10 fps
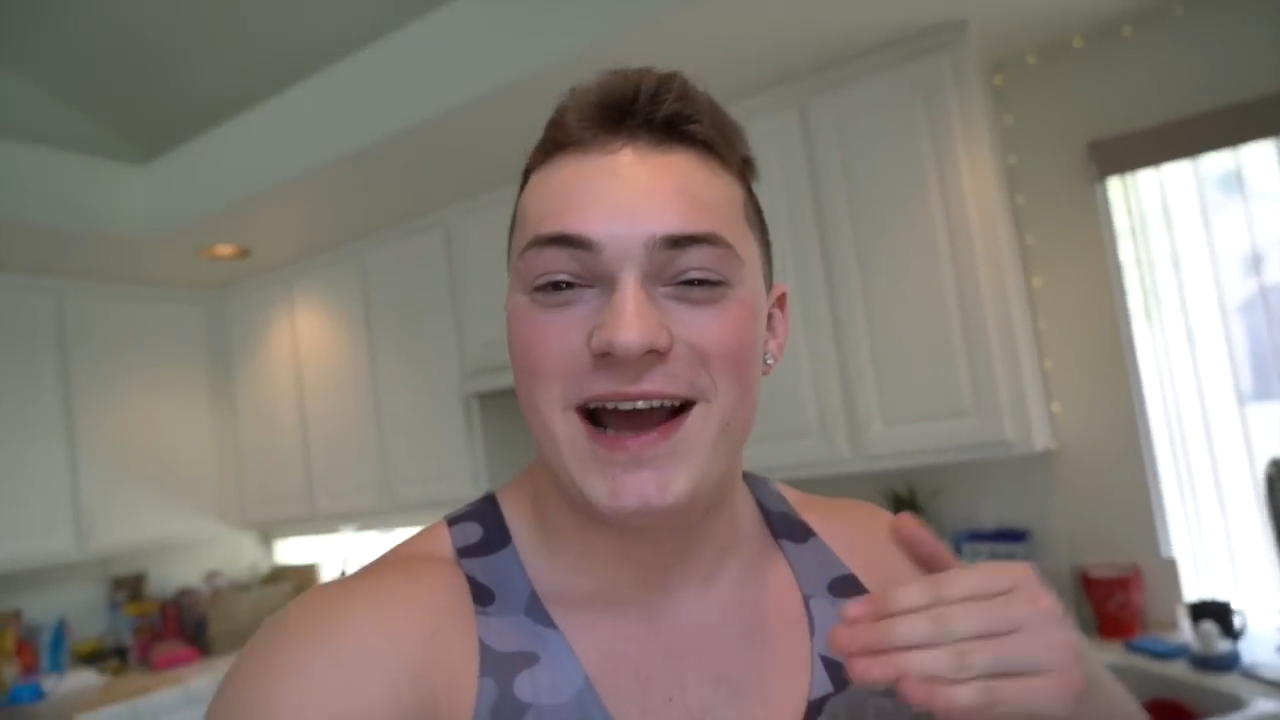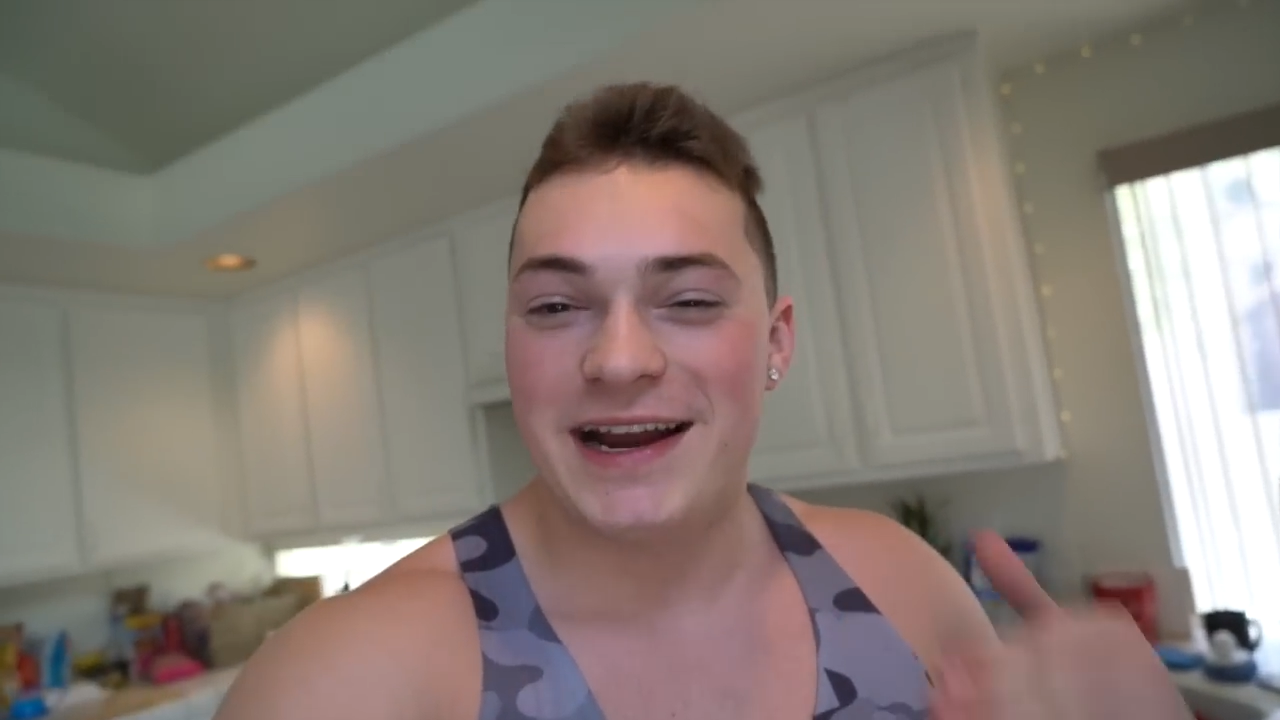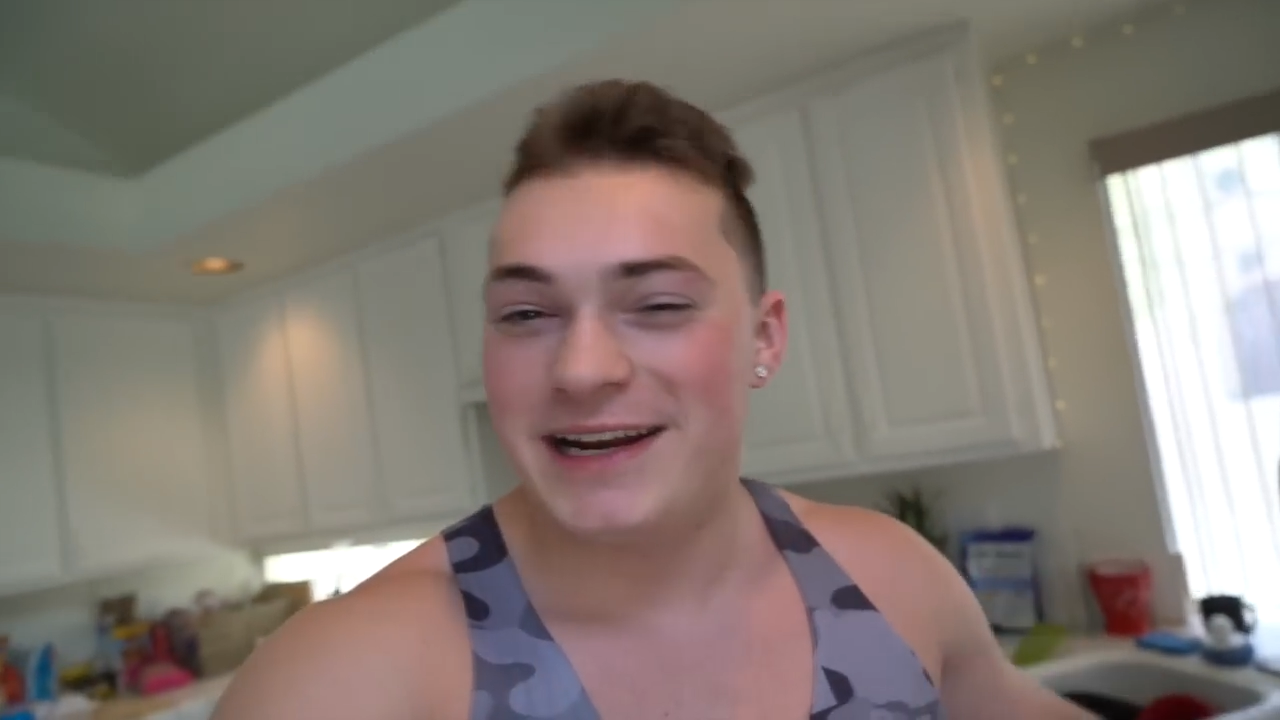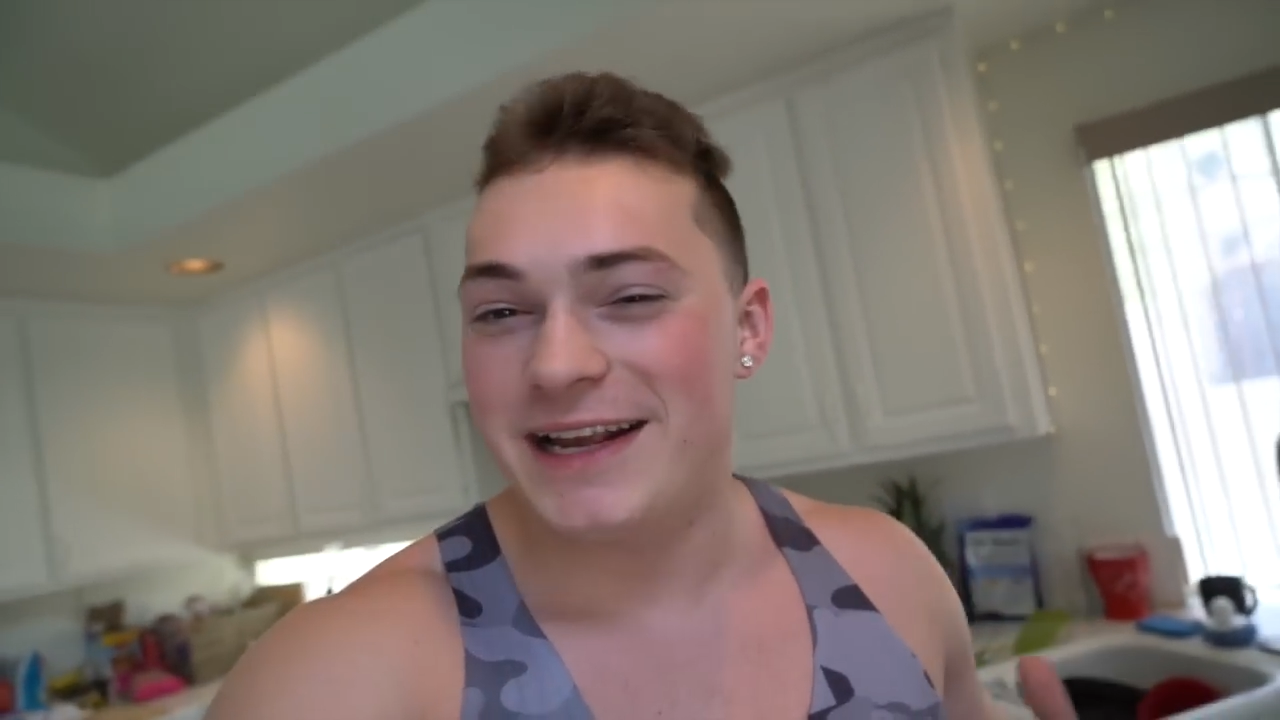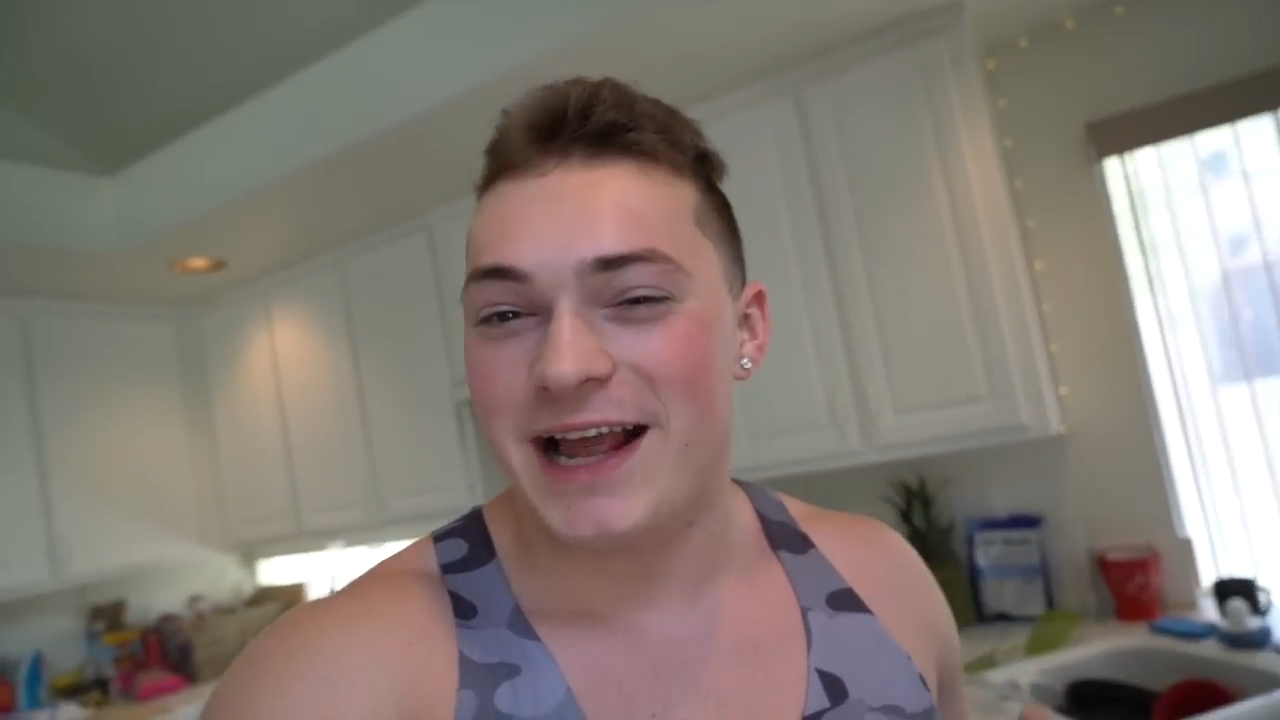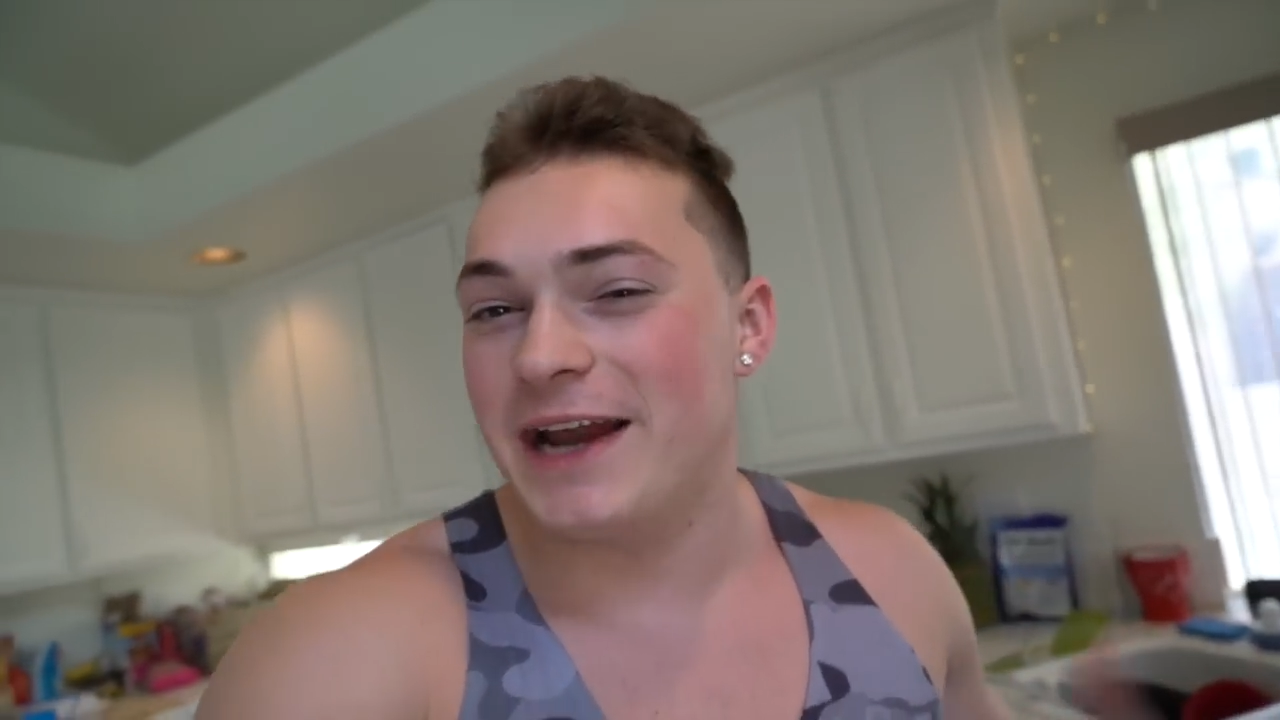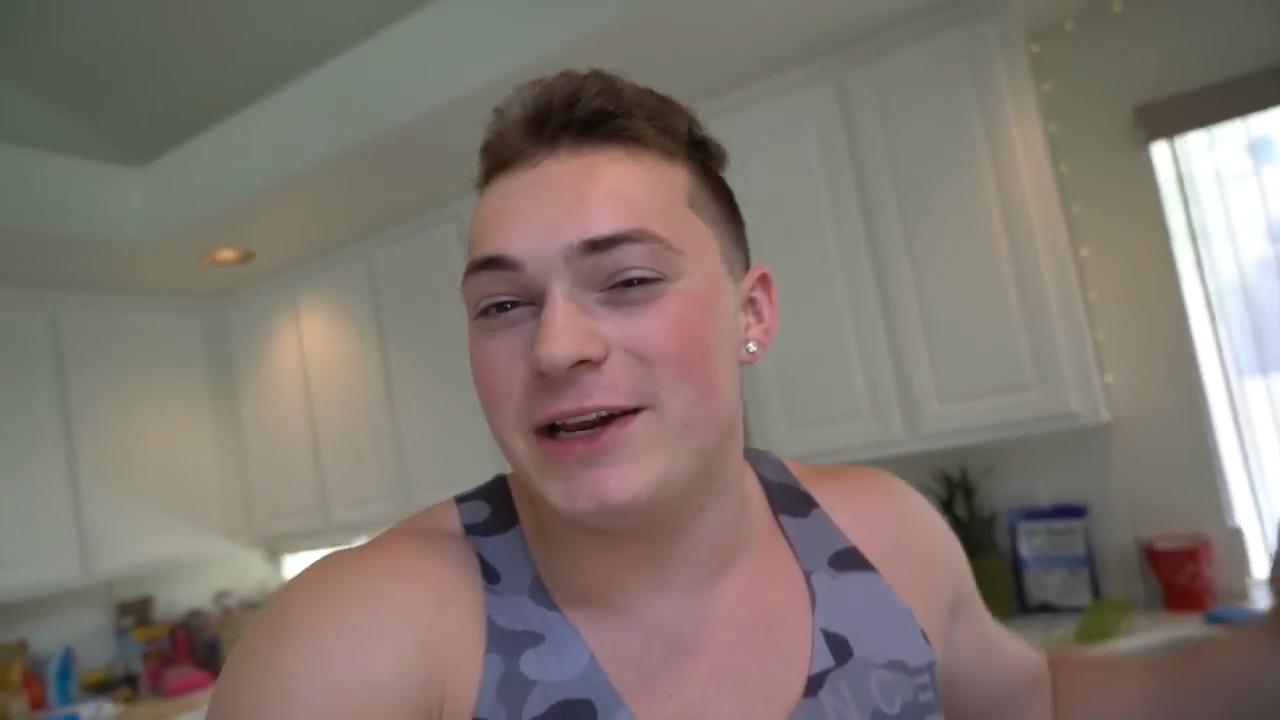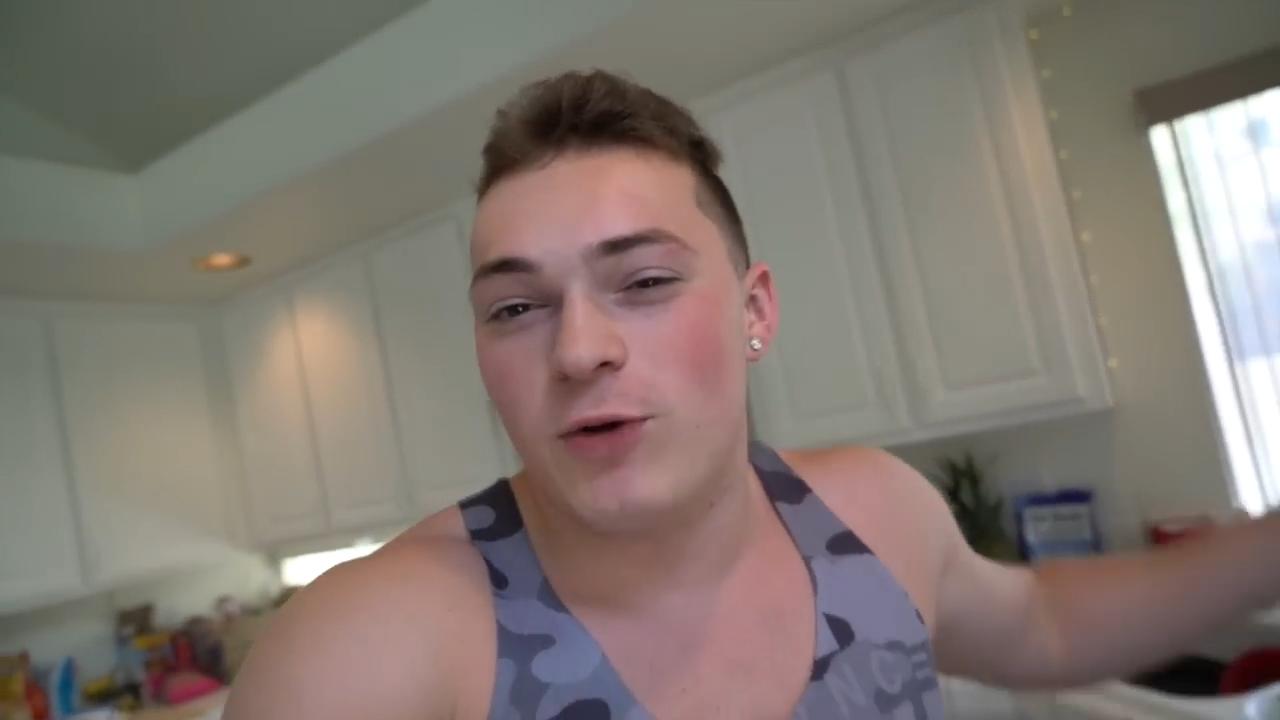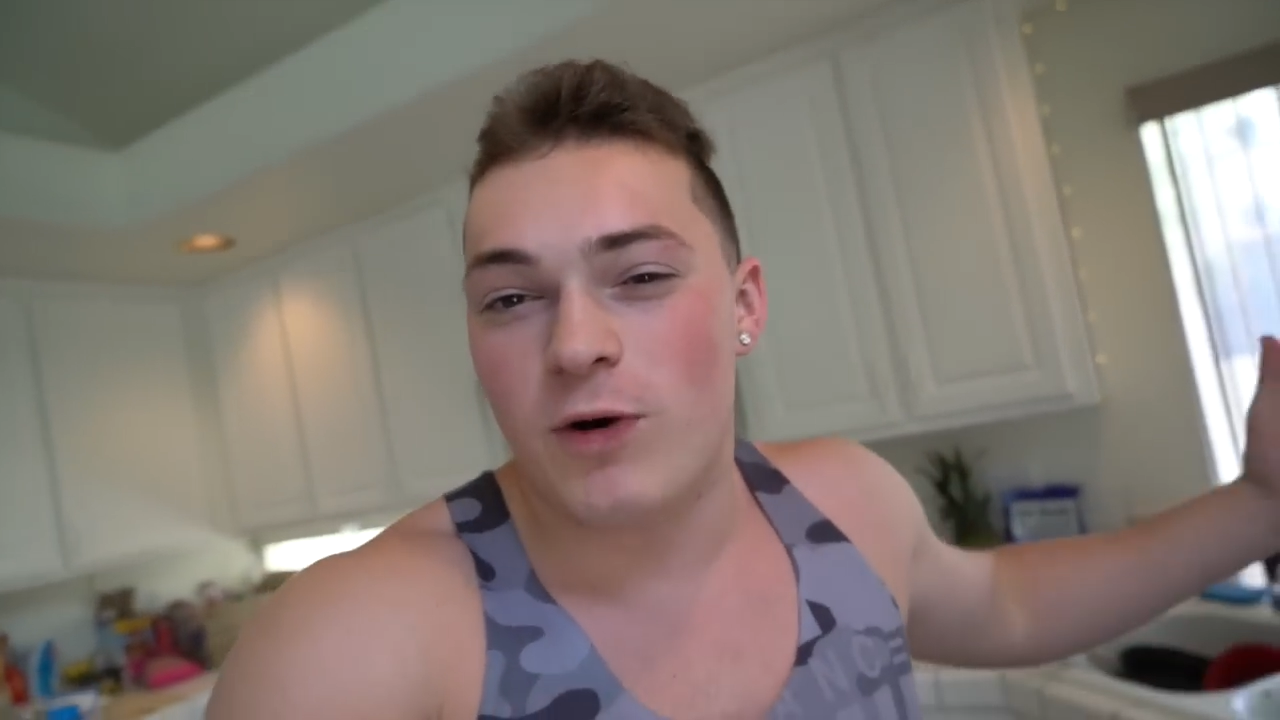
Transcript: I need to I need to